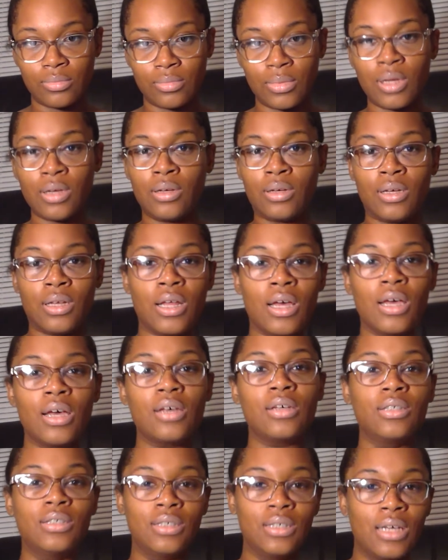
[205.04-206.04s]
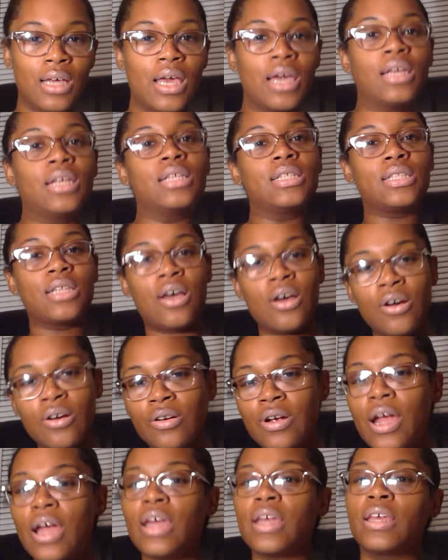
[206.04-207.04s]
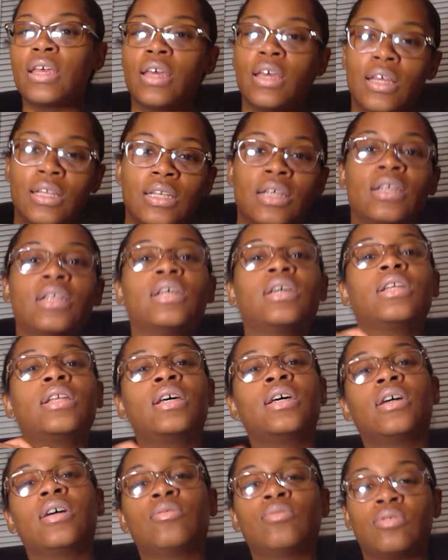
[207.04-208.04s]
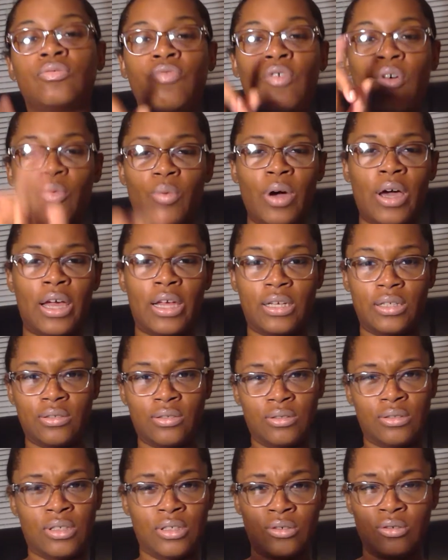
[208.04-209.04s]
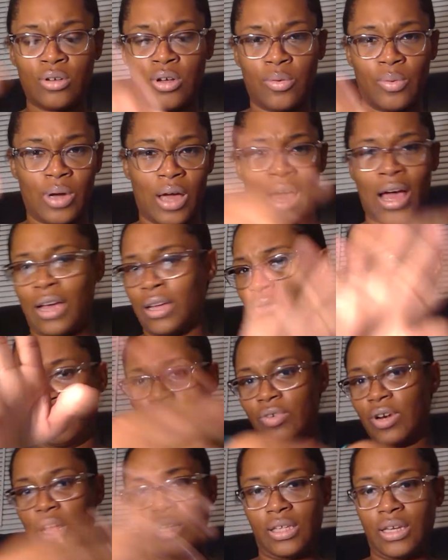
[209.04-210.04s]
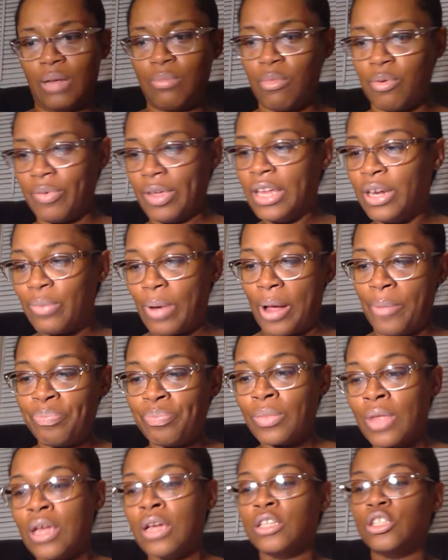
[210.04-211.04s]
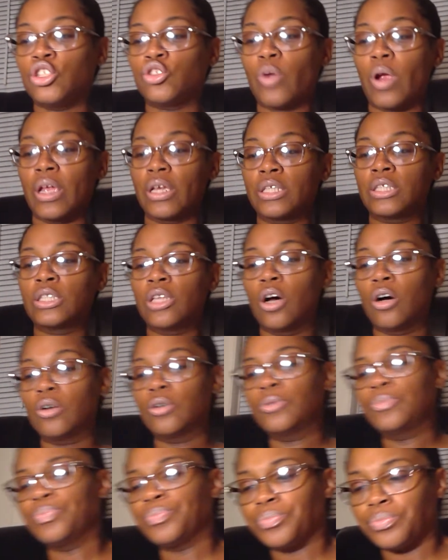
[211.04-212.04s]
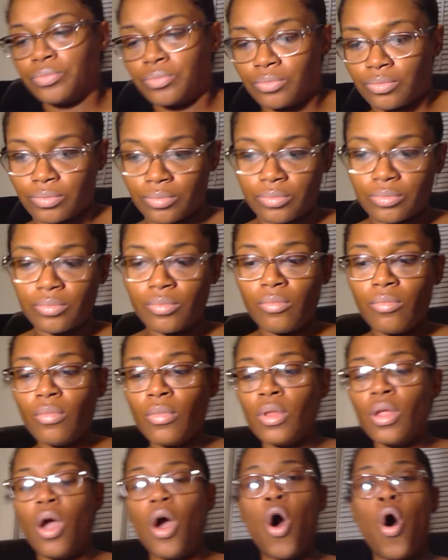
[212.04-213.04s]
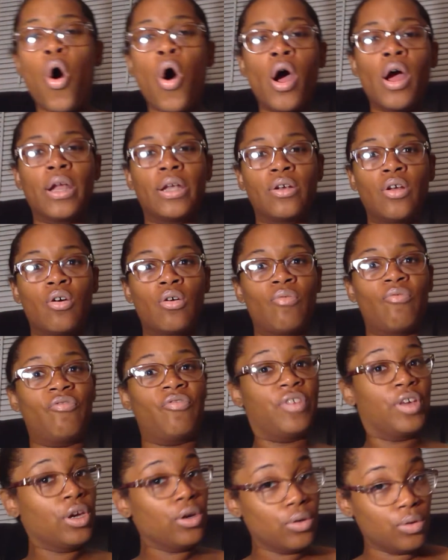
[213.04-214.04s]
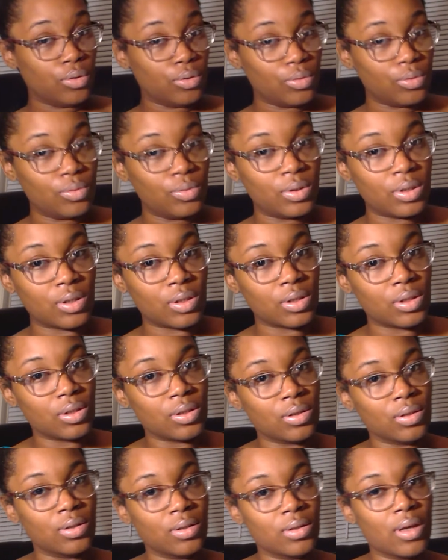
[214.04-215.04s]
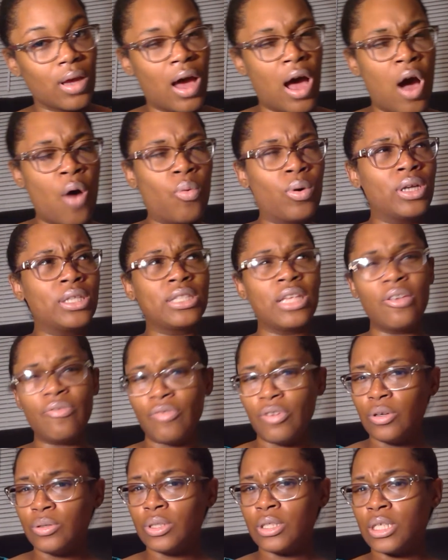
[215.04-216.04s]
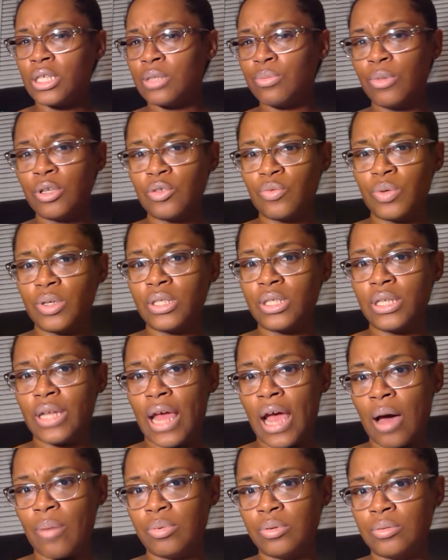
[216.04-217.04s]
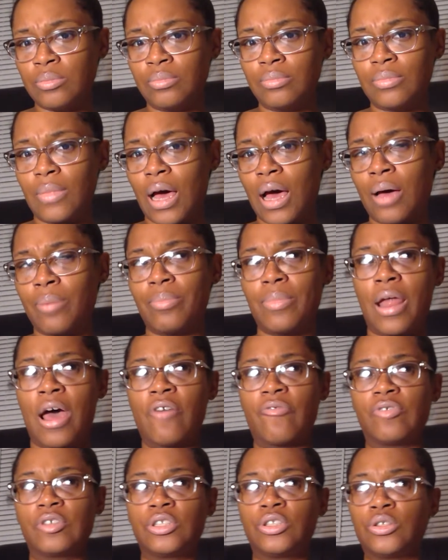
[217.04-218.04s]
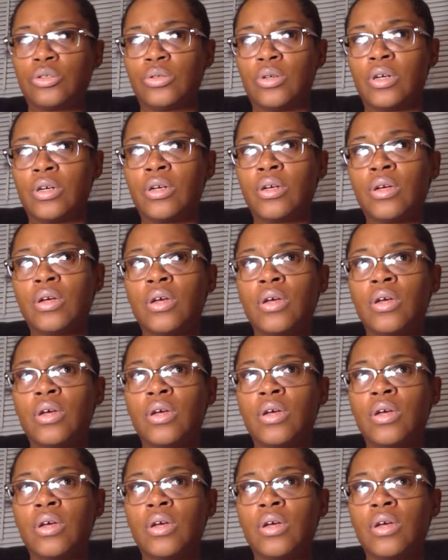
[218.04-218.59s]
and it's all right. And then for what? You know, I forgot the name of it. Anyway, Drake. So on Views, I want to say Views is his most recent album. I'm not for sure.